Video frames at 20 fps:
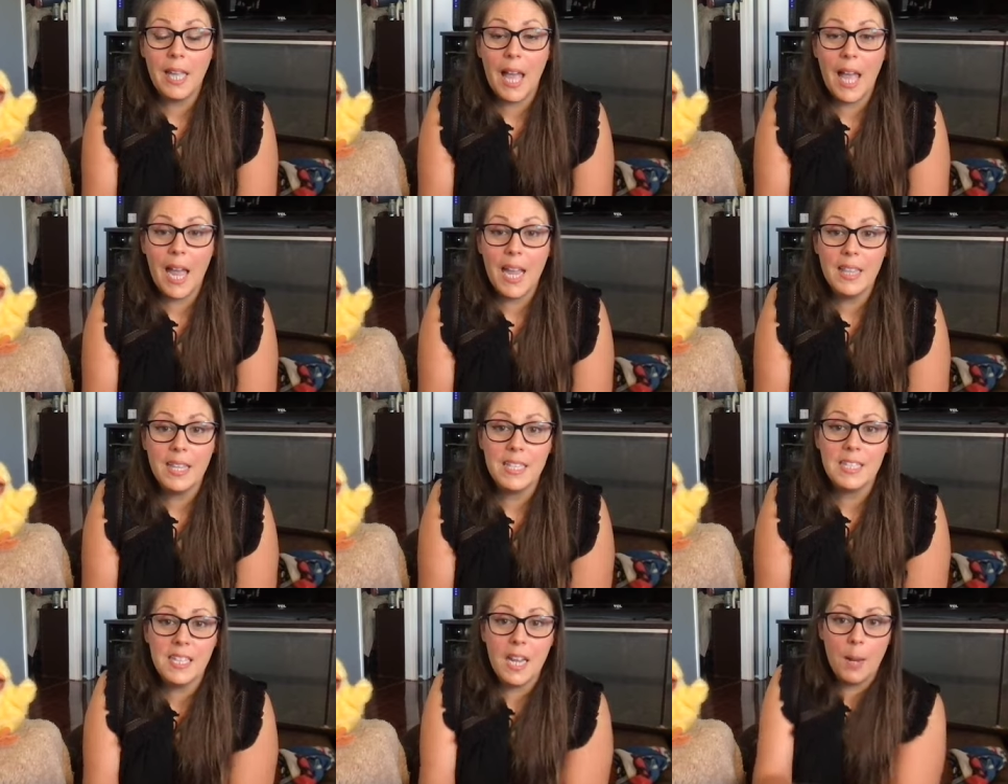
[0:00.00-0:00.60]
high
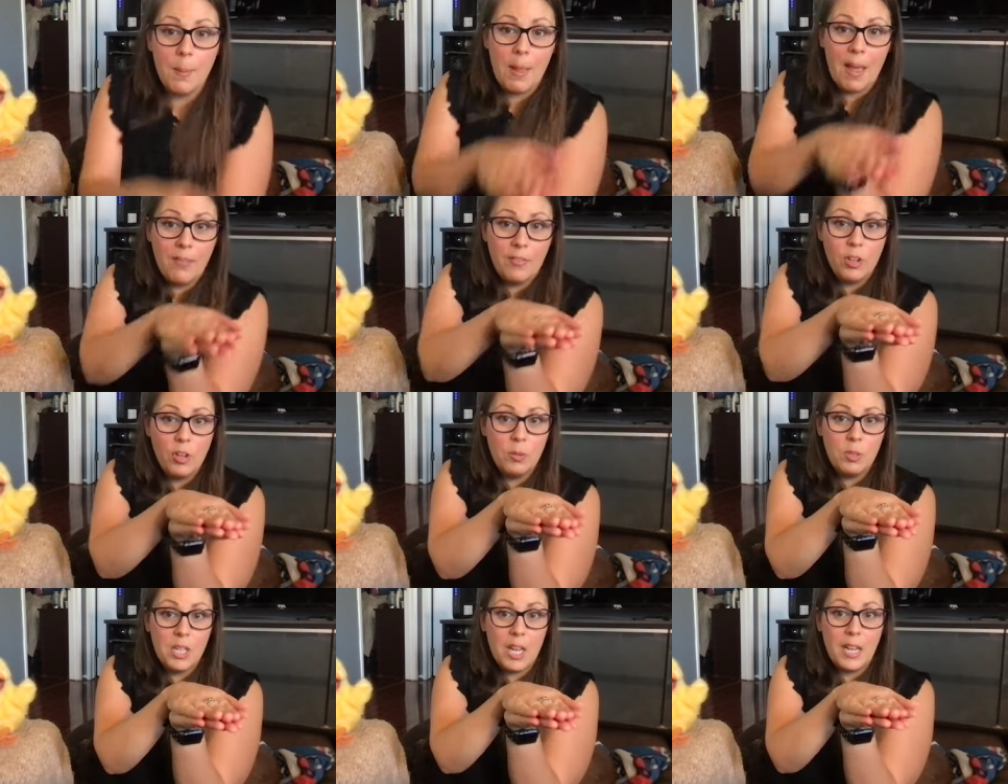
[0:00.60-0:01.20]
this time. Have
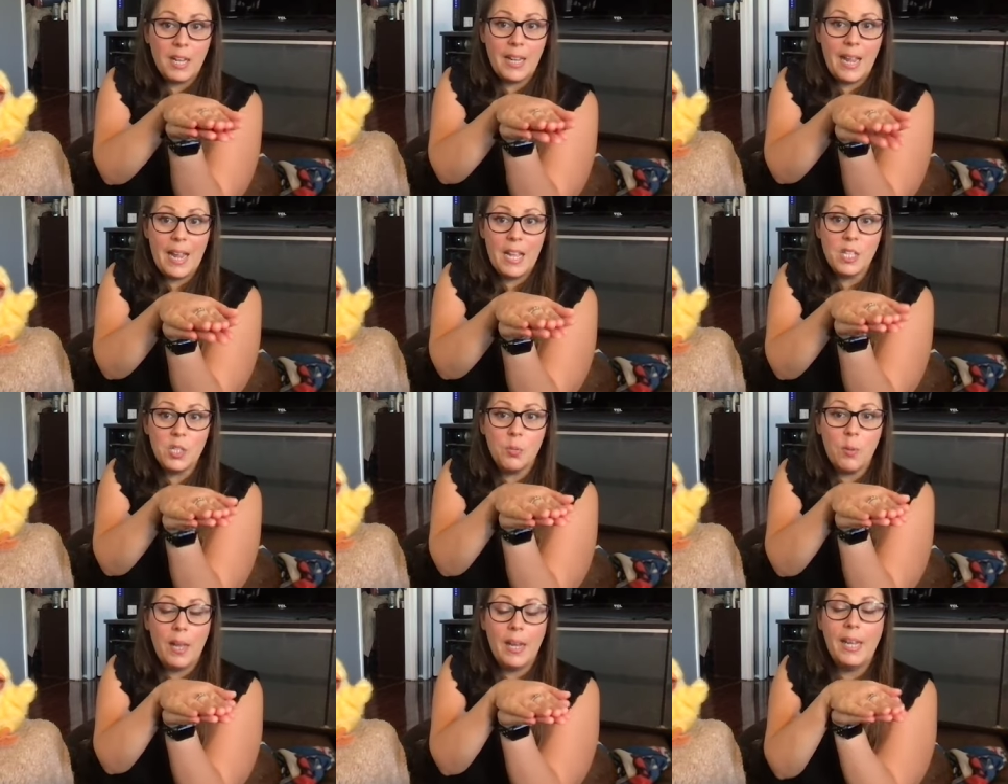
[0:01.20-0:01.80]
your duck
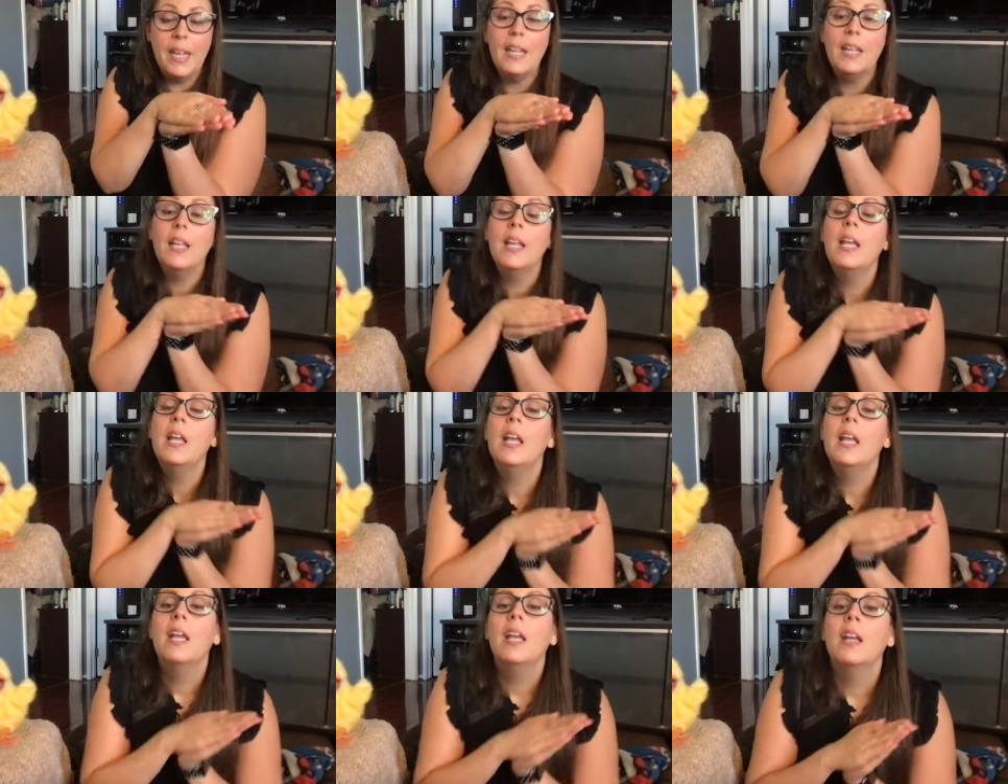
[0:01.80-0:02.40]
hands ready.
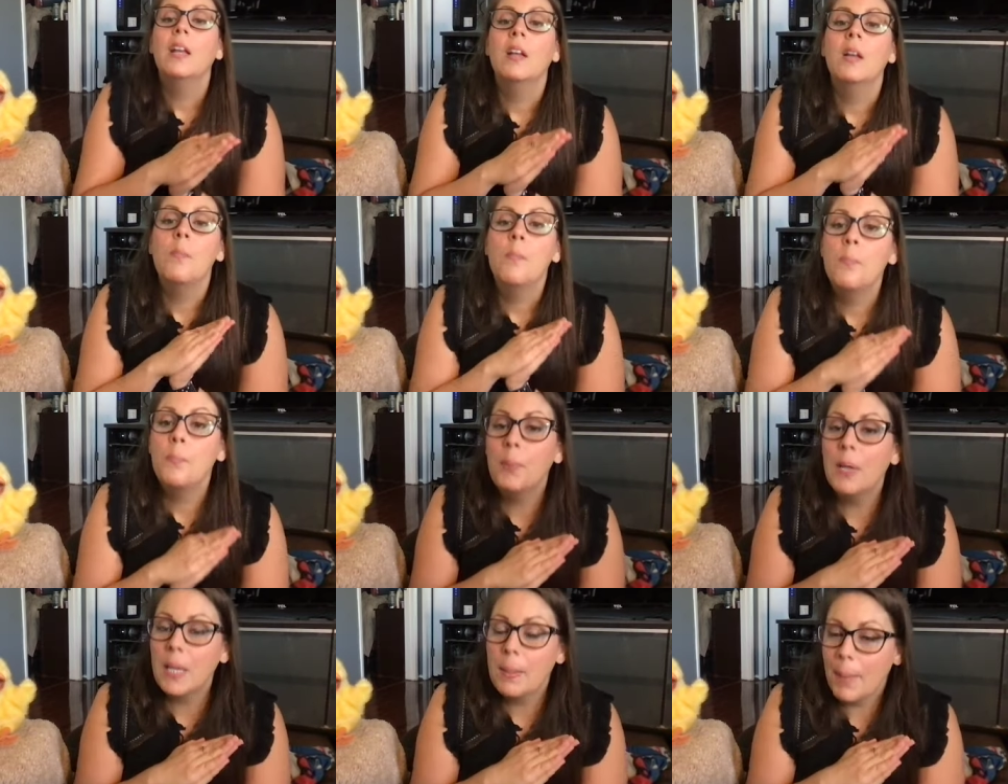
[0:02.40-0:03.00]

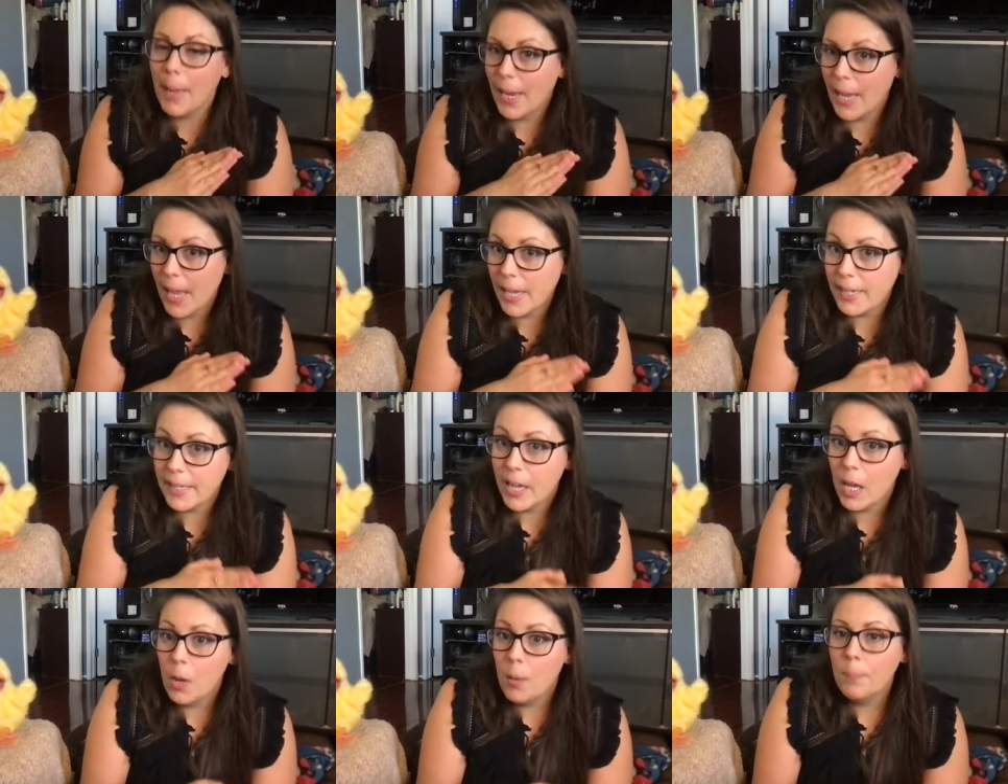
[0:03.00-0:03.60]
Be my
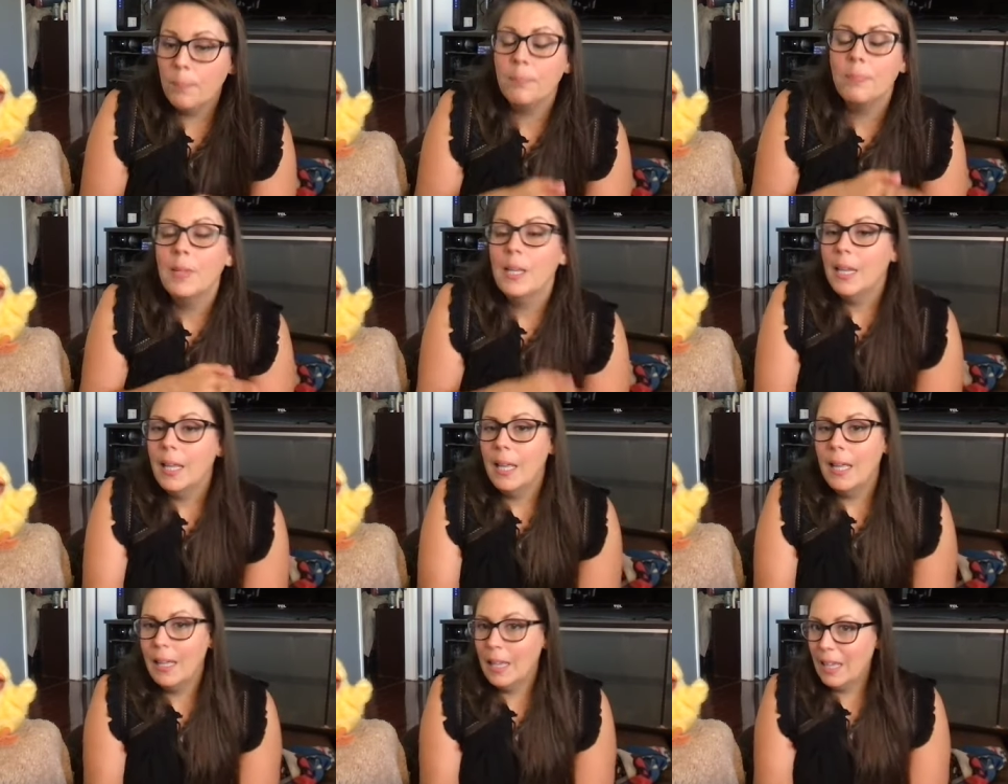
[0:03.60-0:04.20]
echo.
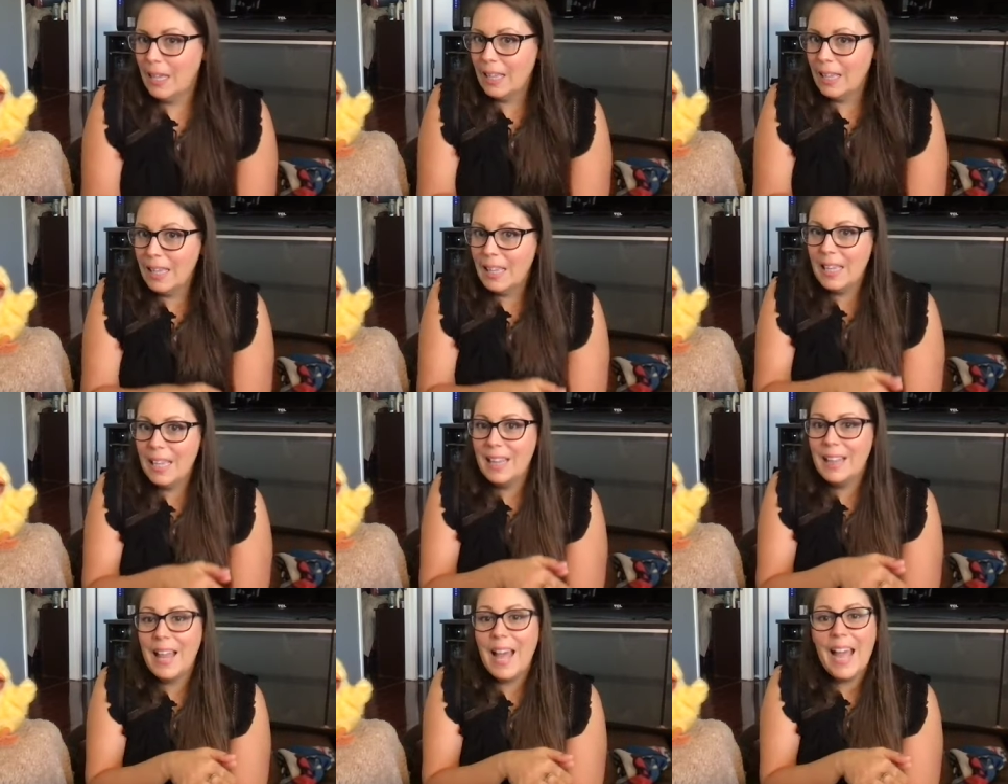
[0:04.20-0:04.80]
He
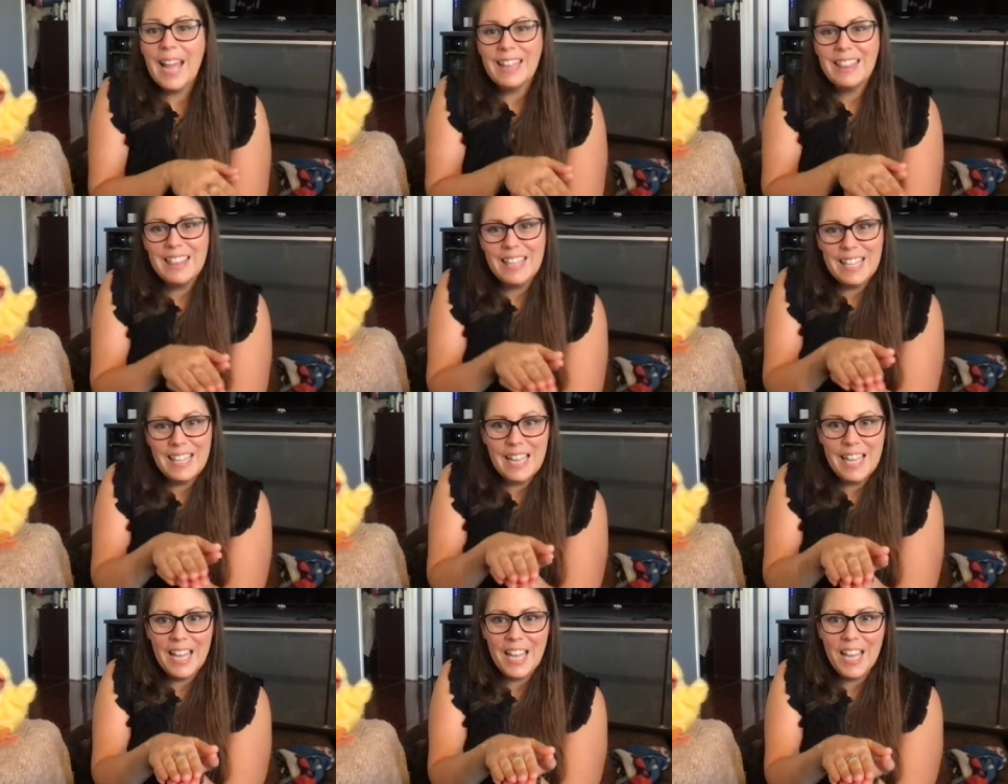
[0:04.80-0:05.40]
led
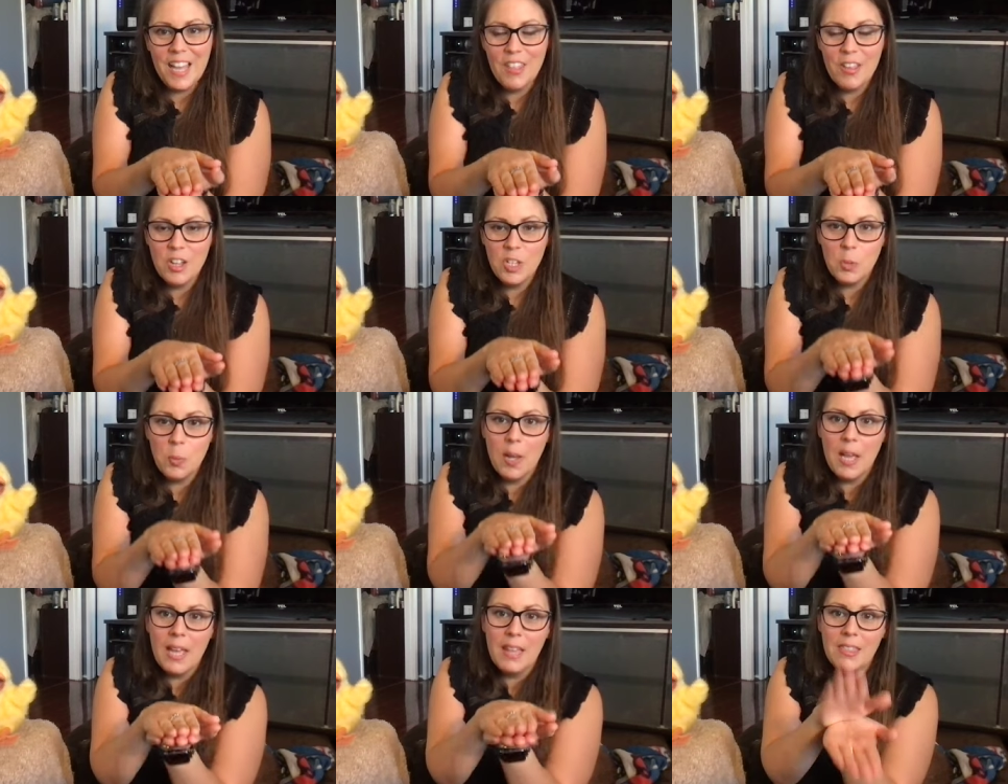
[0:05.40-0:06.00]
the others
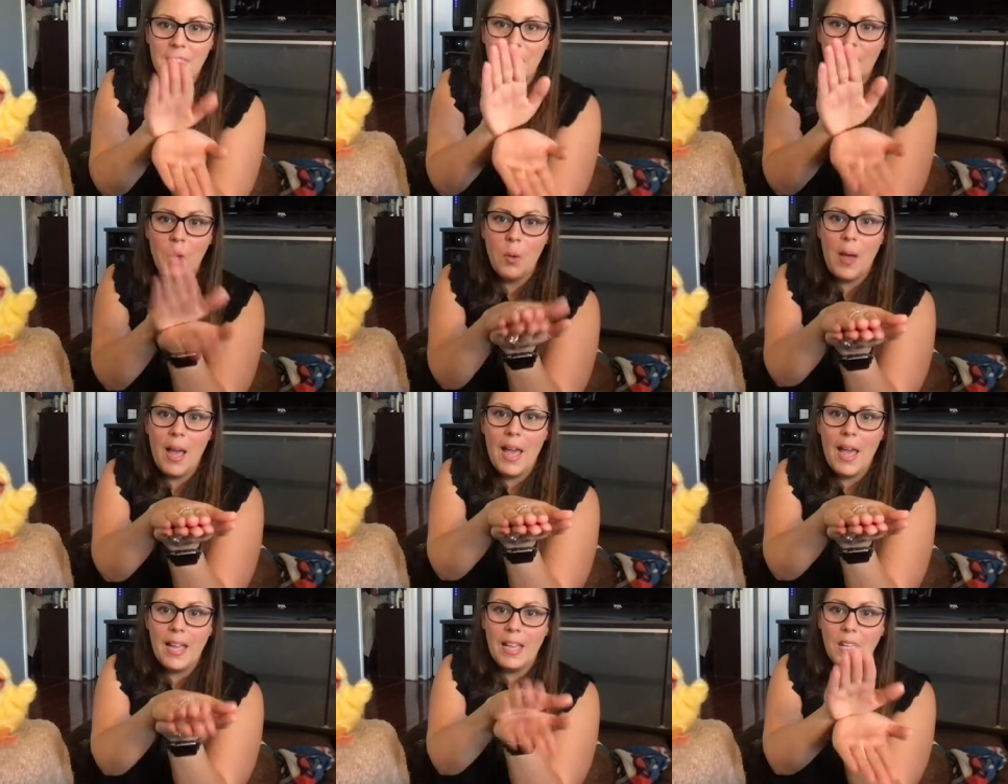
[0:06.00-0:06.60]
with a
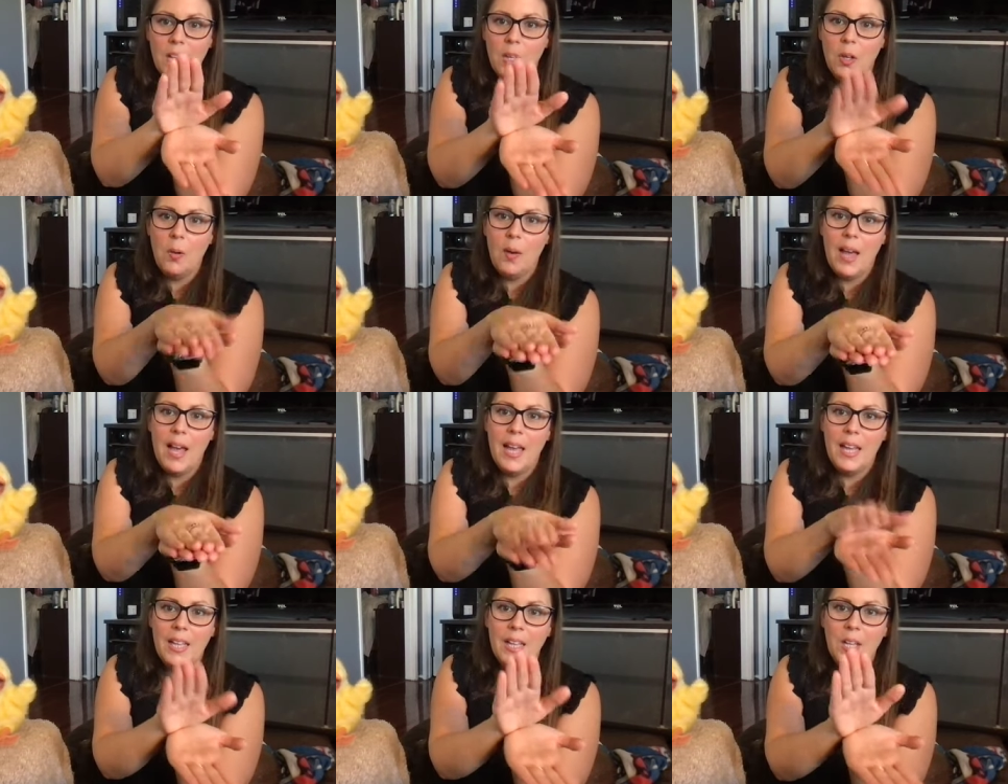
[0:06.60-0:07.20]

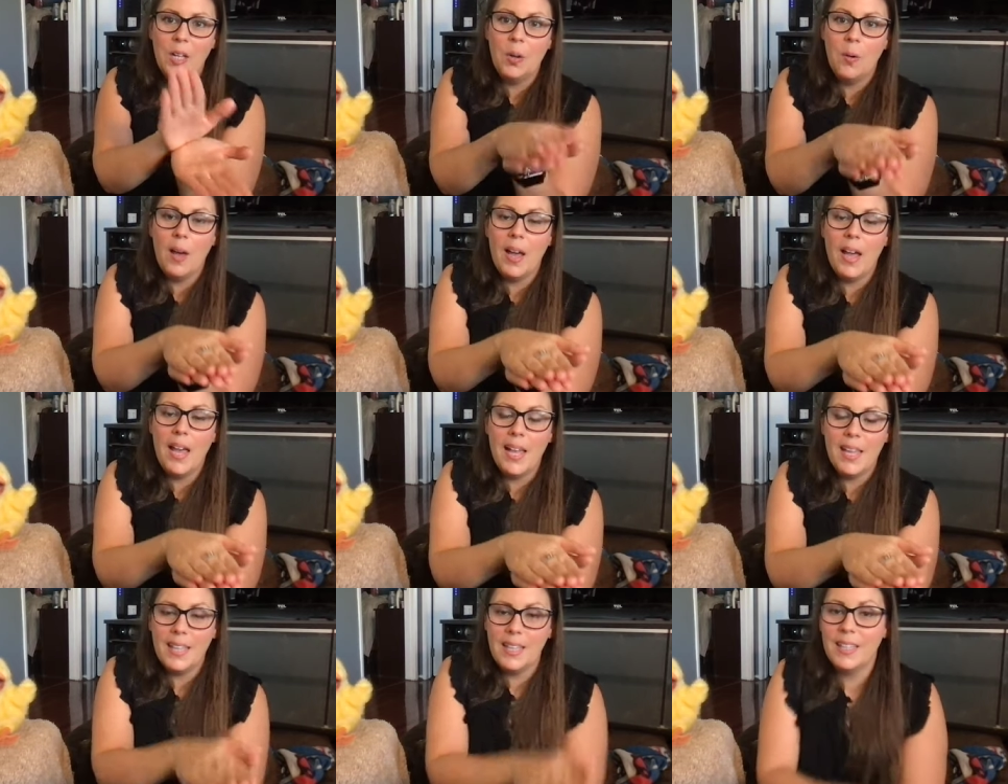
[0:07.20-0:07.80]
quack, quack,
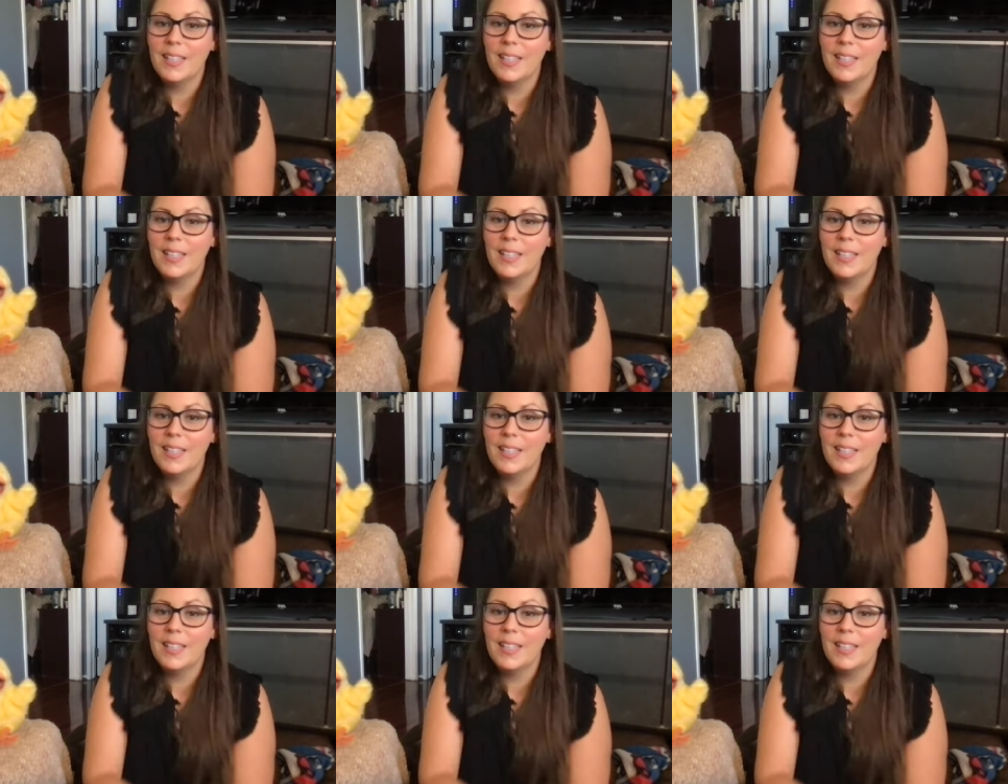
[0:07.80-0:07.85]
quack.